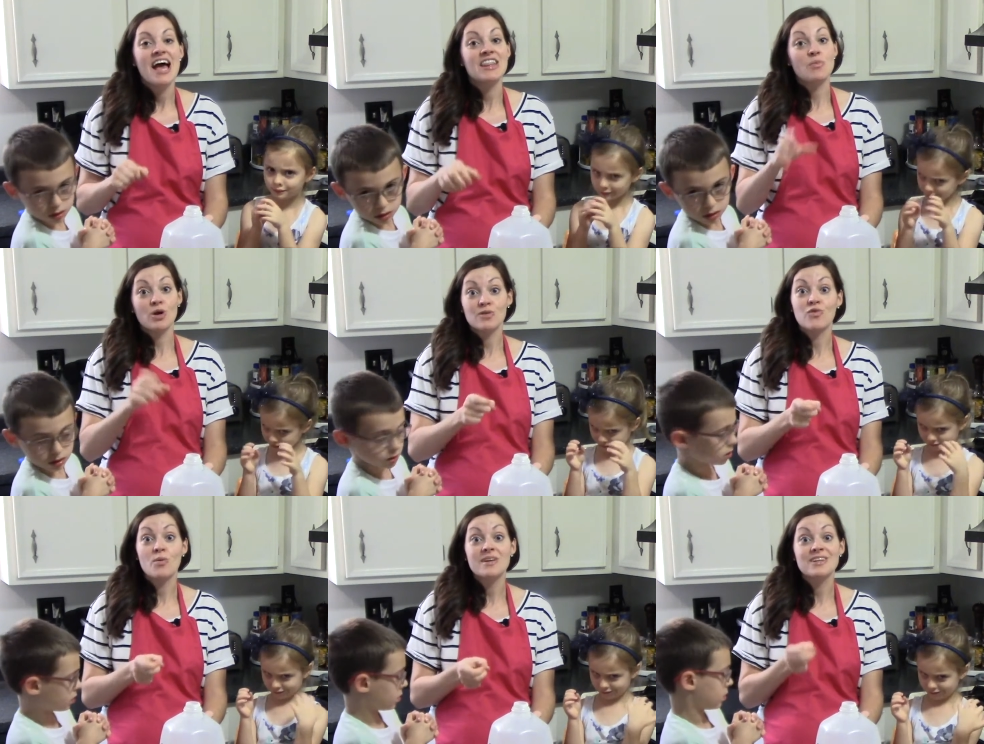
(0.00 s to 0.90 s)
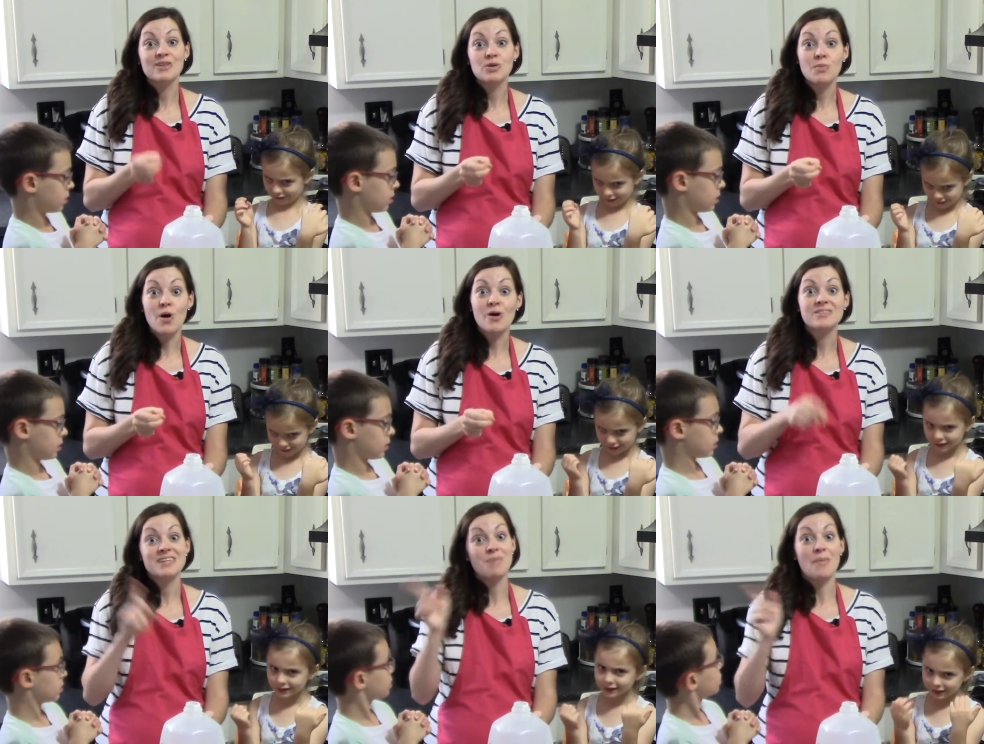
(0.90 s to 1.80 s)
Speaker 1: and then we're going to form it into little balls
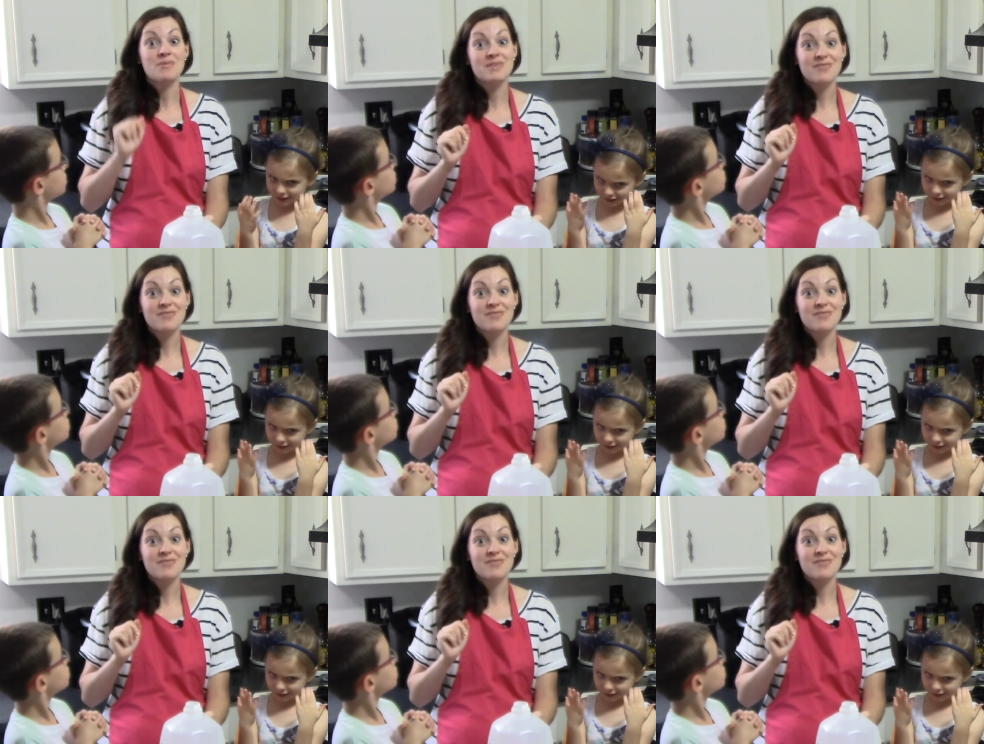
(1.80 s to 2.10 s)
and pop them in